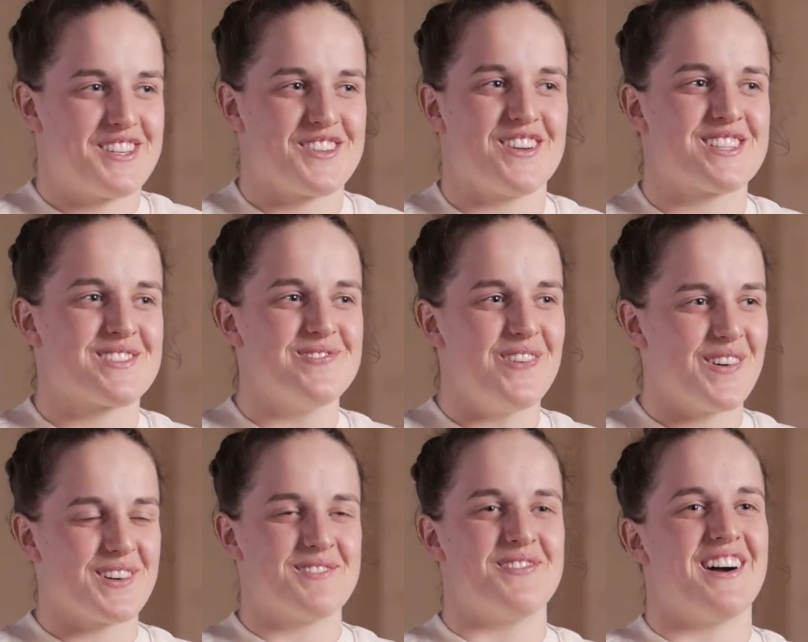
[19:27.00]
trust
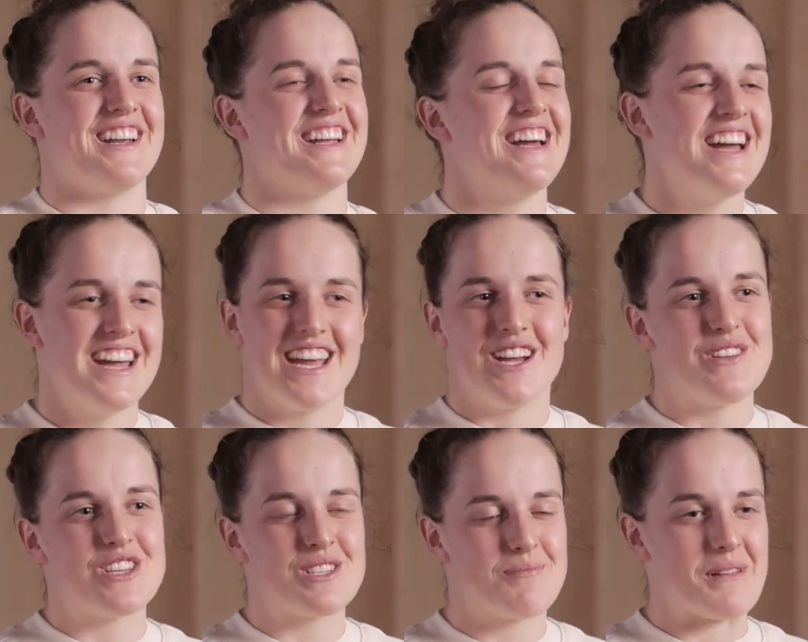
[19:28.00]
more, but it'd
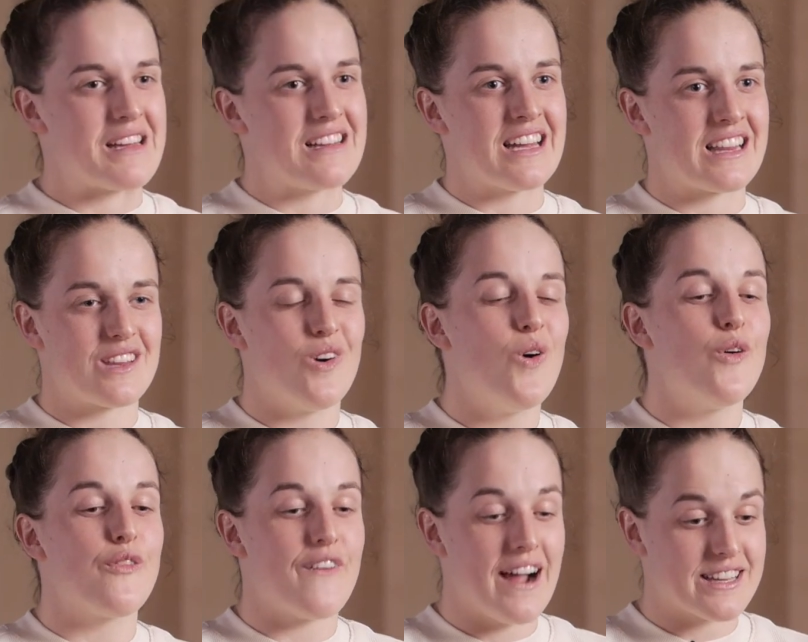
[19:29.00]
just be like the whole
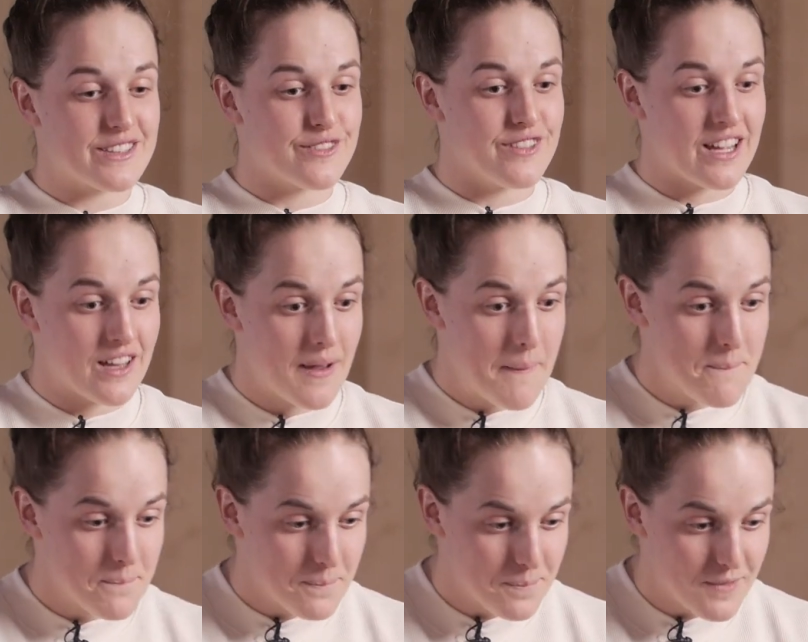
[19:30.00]
fact of like
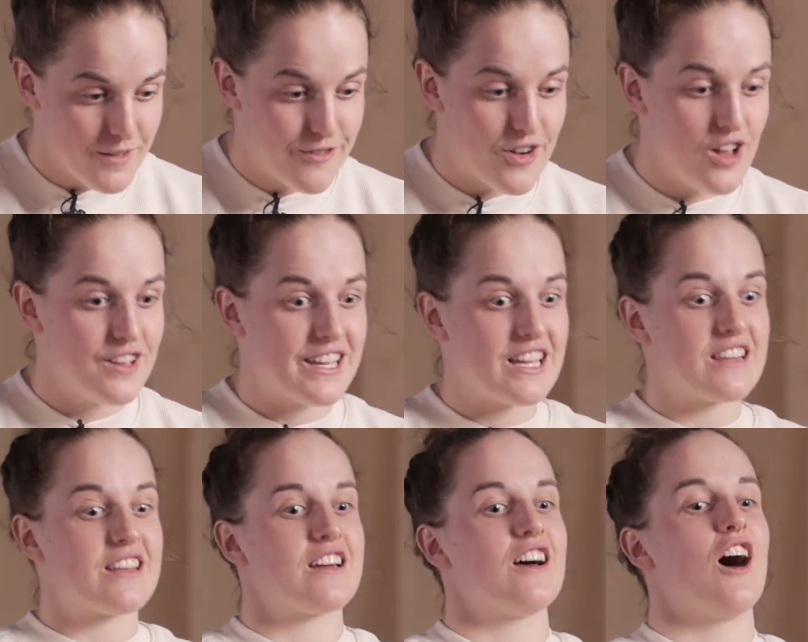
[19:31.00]
falling
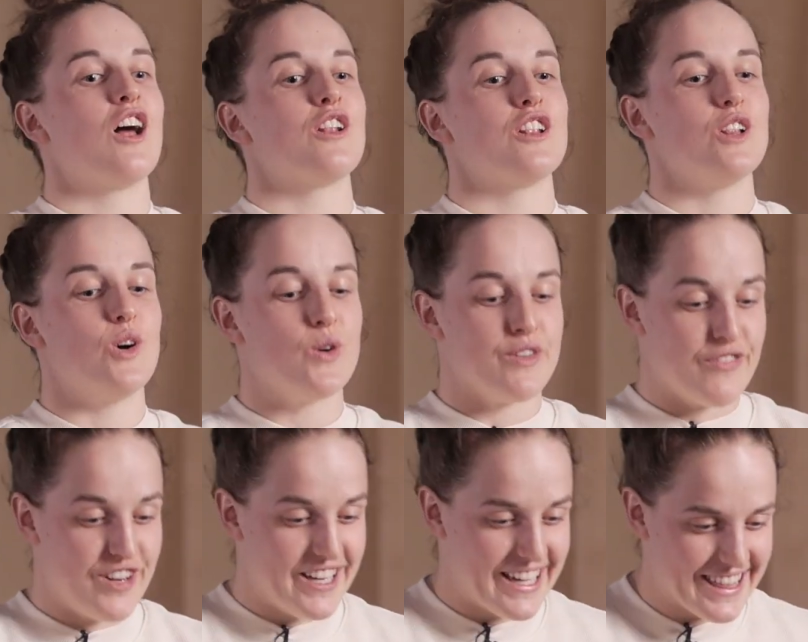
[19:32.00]
into a load of
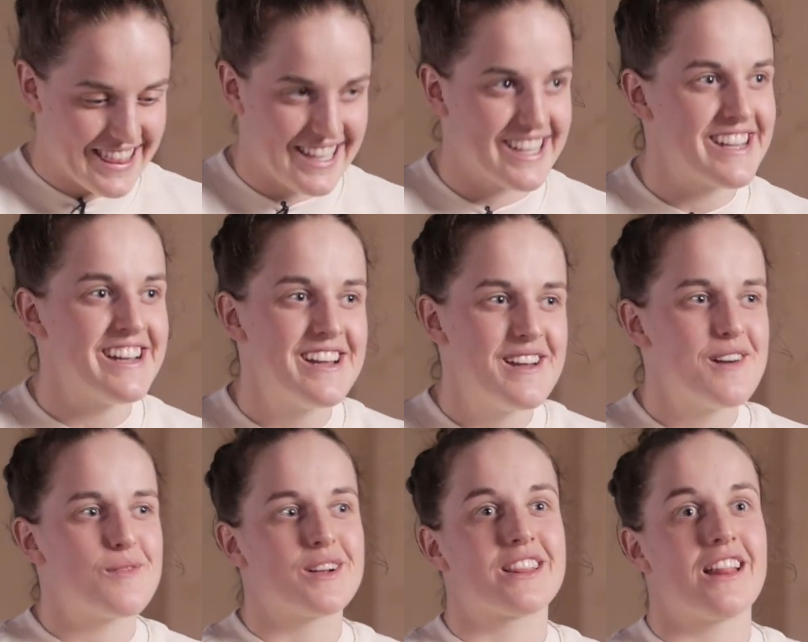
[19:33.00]
nothing
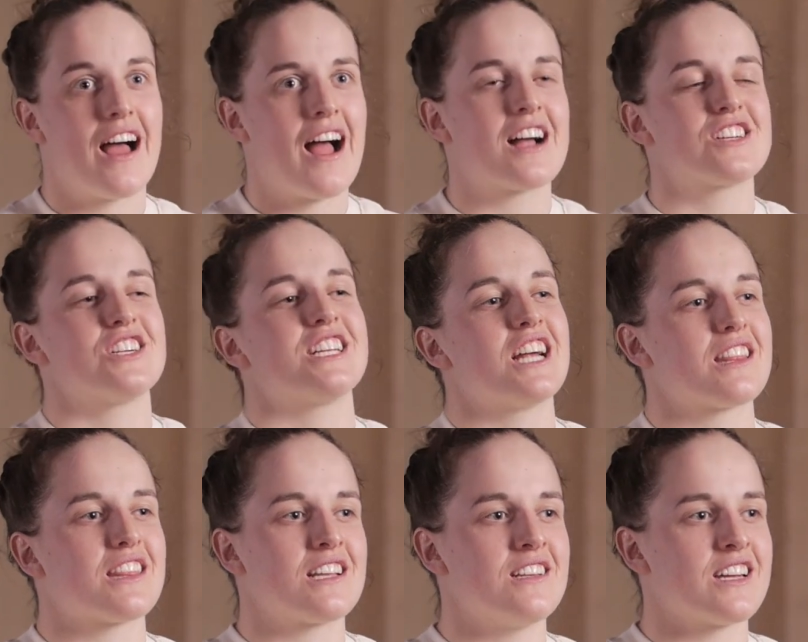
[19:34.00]
with actually
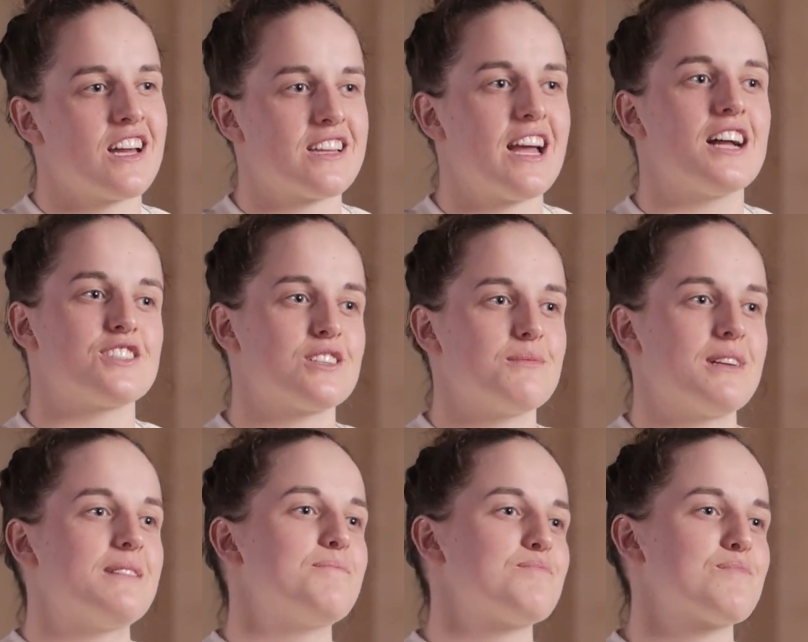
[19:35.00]
nothing like attaching
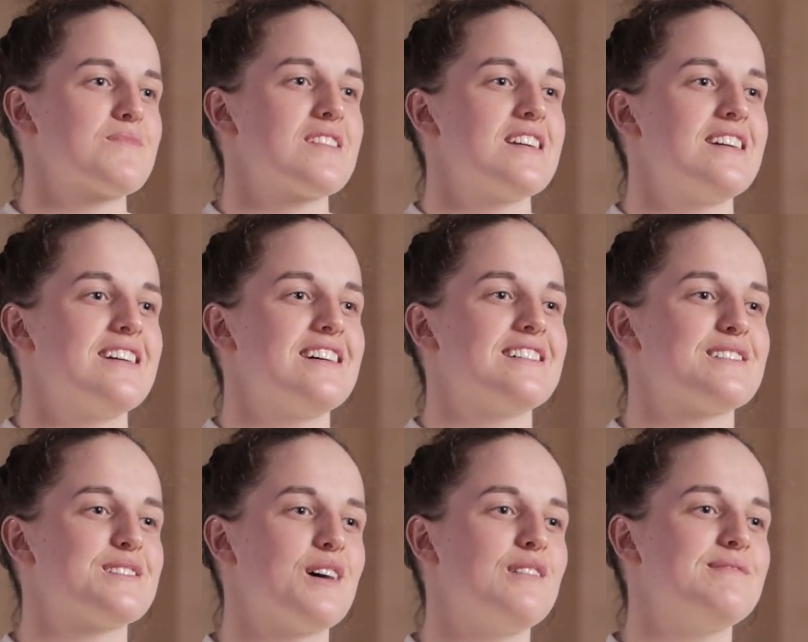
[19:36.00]
me.
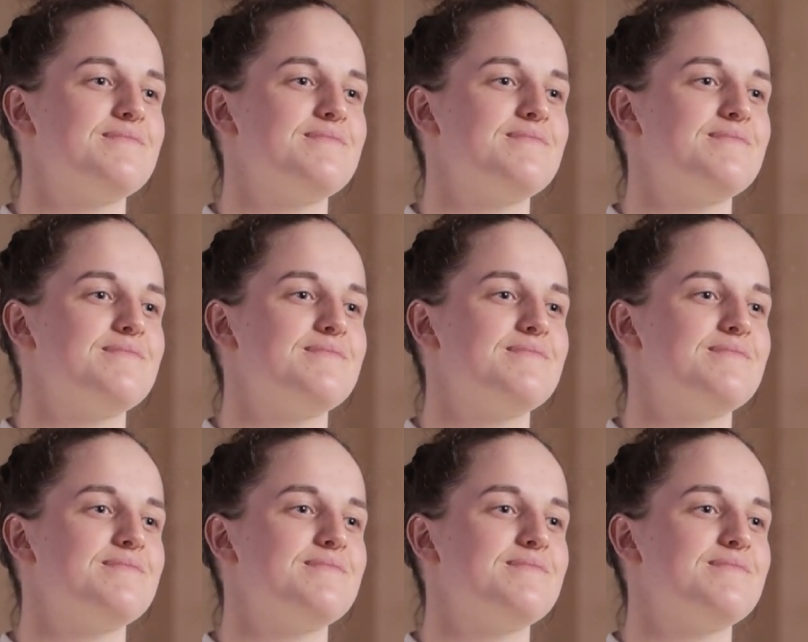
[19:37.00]
So